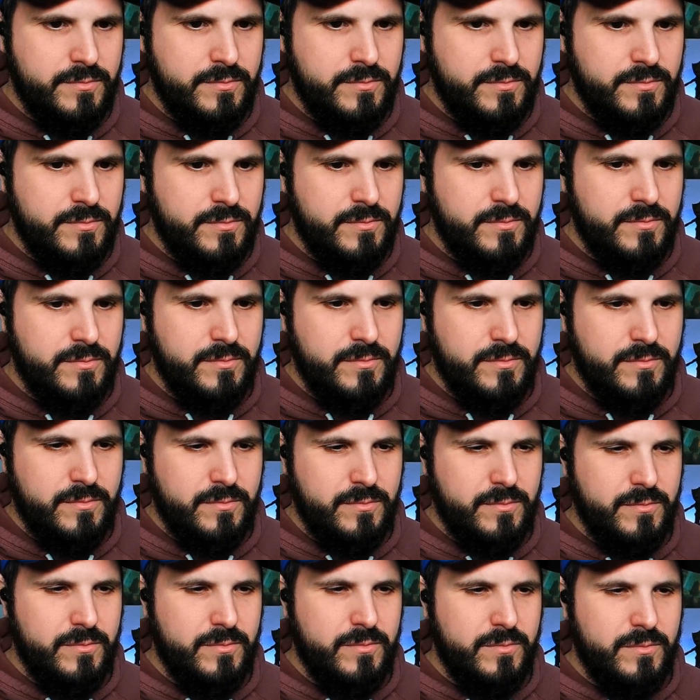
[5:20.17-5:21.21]
That's where the
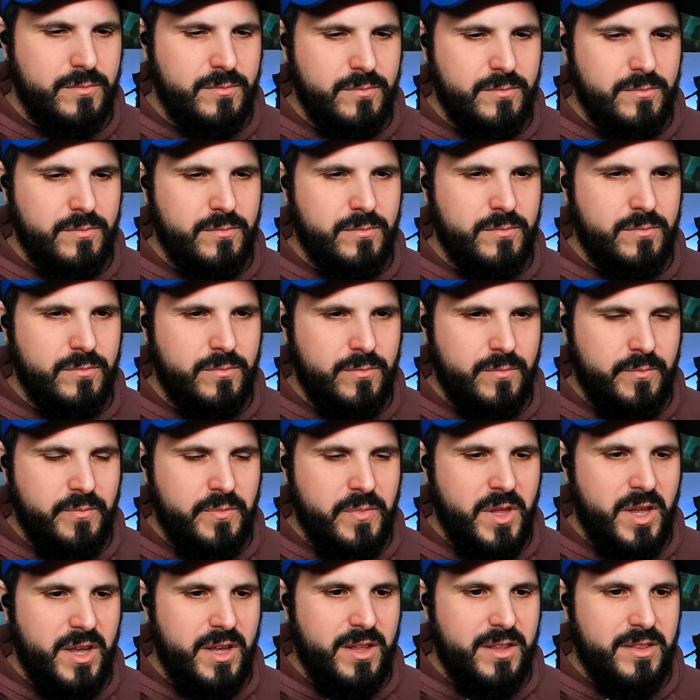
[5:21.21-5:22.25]
real fun is.
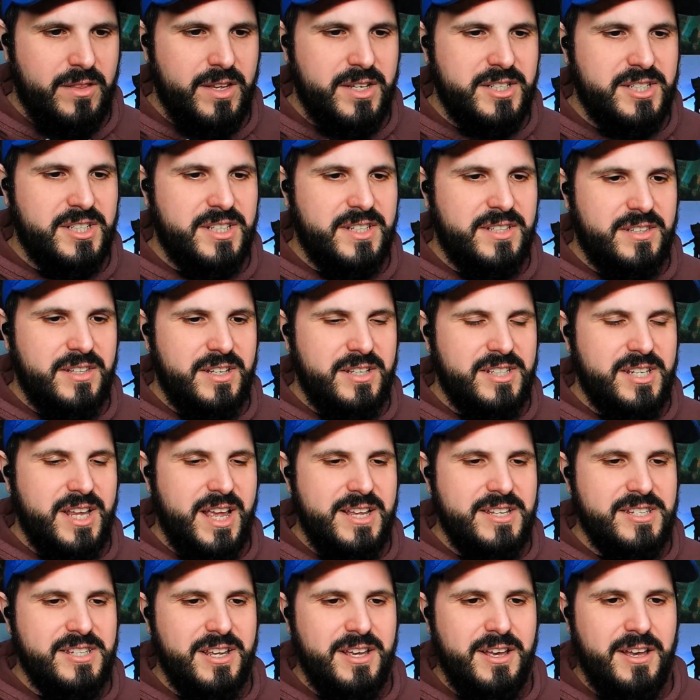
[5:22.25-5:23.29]
This this
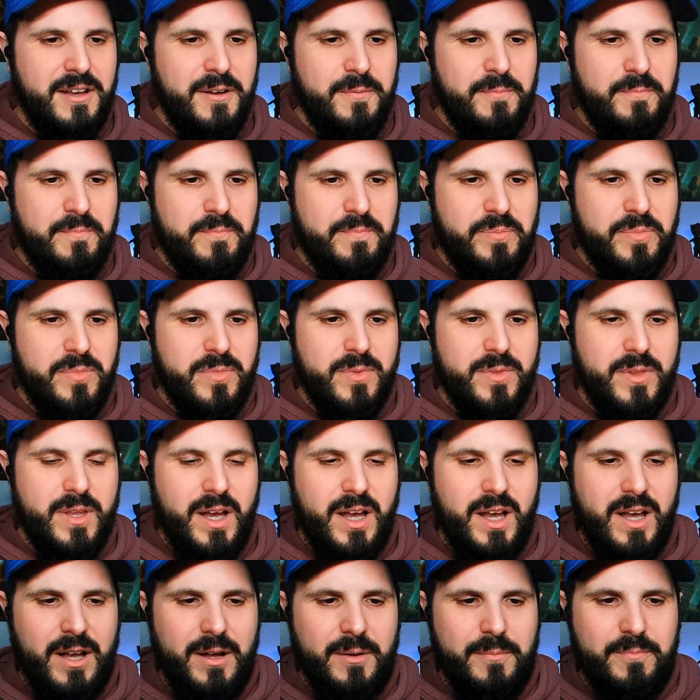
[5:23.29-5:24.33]
has a,
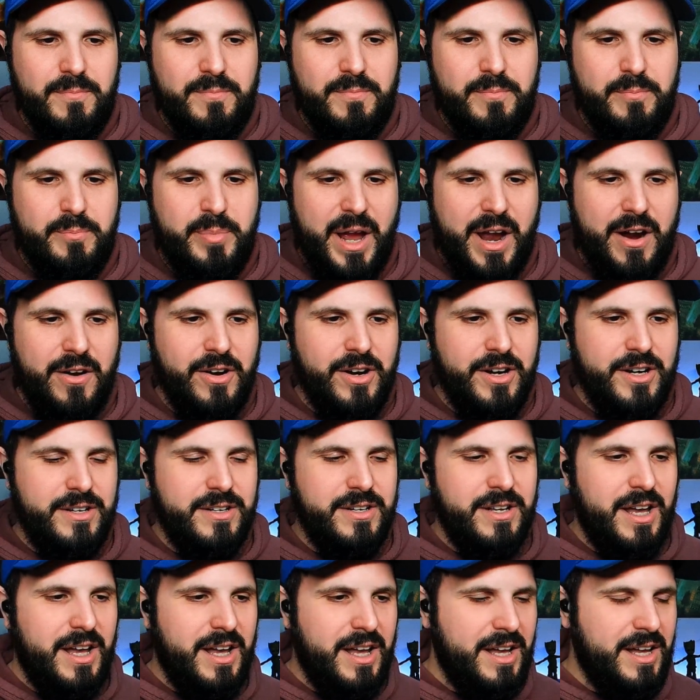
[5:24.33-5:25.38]
a Baron
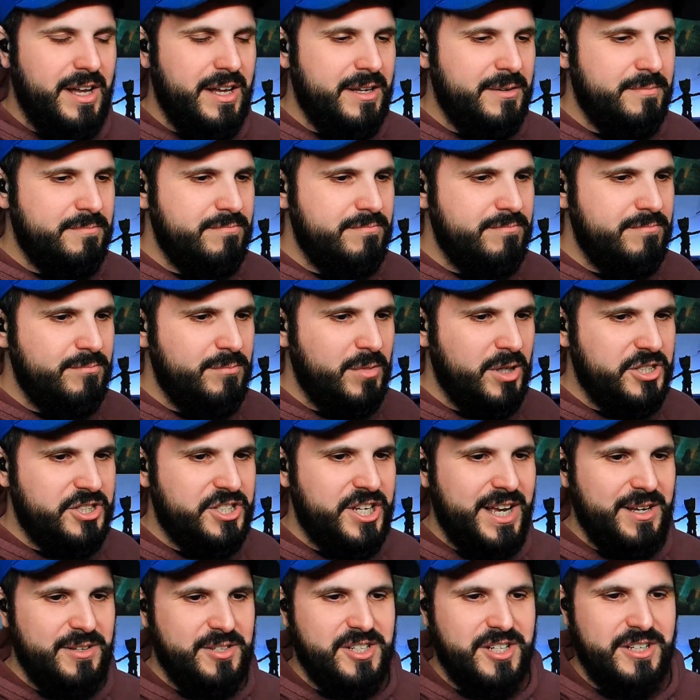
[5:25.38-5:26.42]
uh,
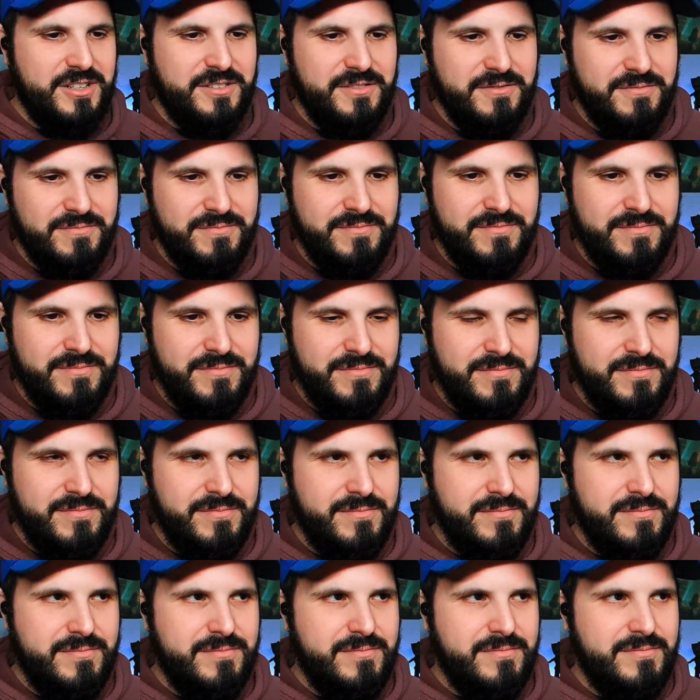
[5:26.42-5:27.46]
Munchausen spirit.
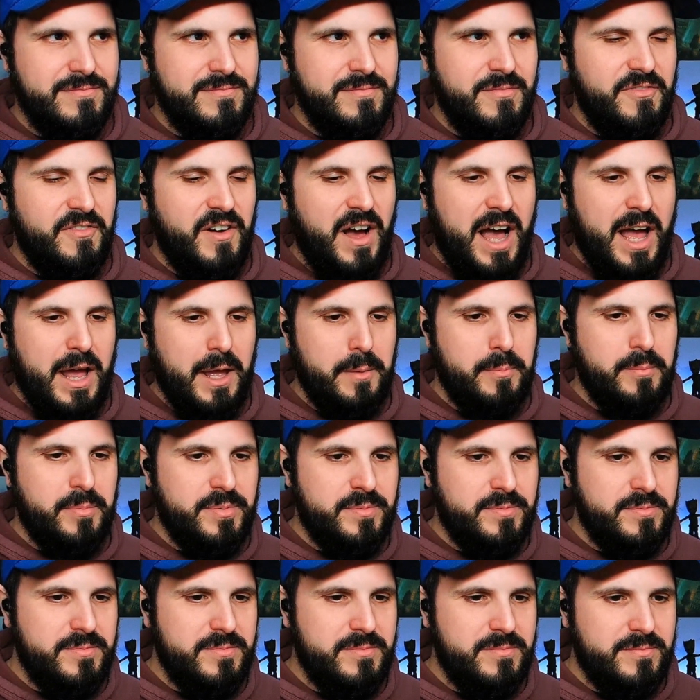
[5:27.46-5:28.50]
vibe
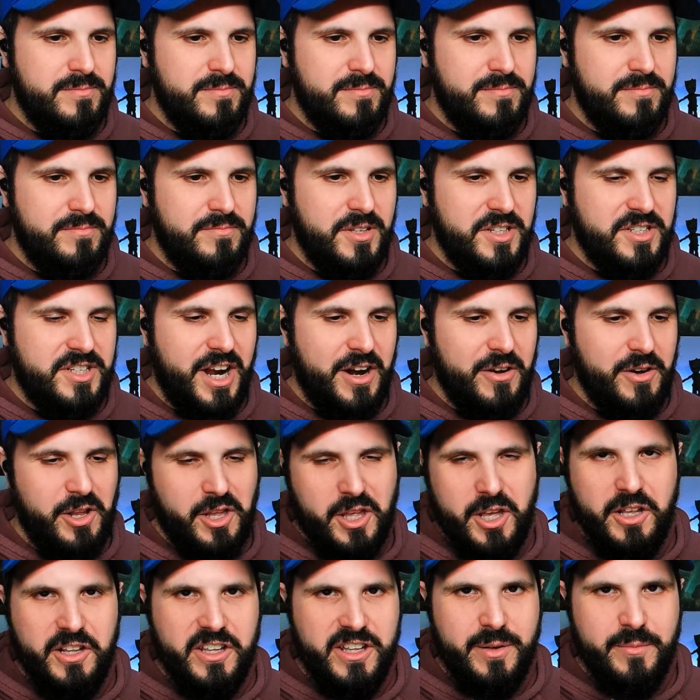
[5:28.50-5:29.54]
the Terry
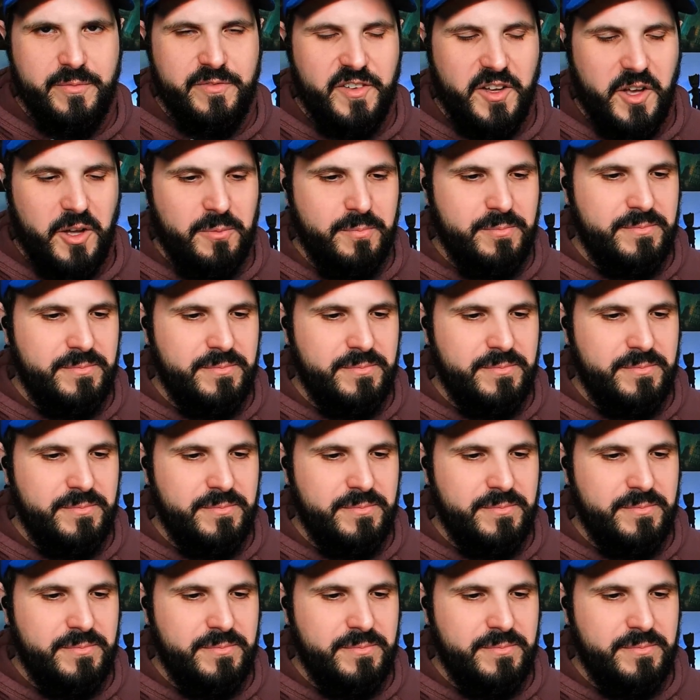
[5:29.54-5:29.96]
Gilliam but, film.